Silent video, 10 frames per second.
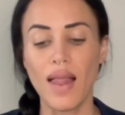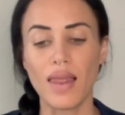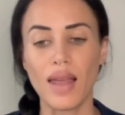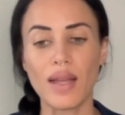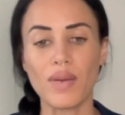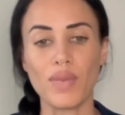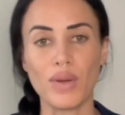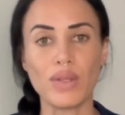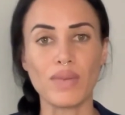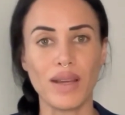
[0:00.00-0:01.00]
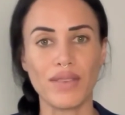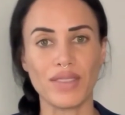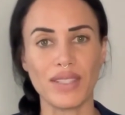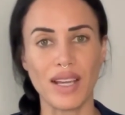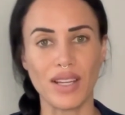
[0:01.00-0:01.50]
Like most
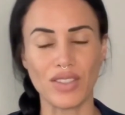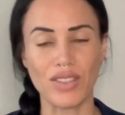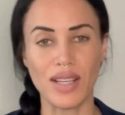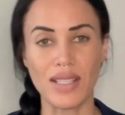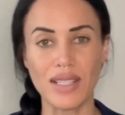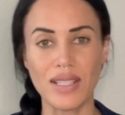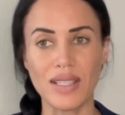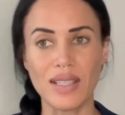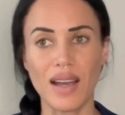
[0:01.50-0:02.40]
mindfulness exercises,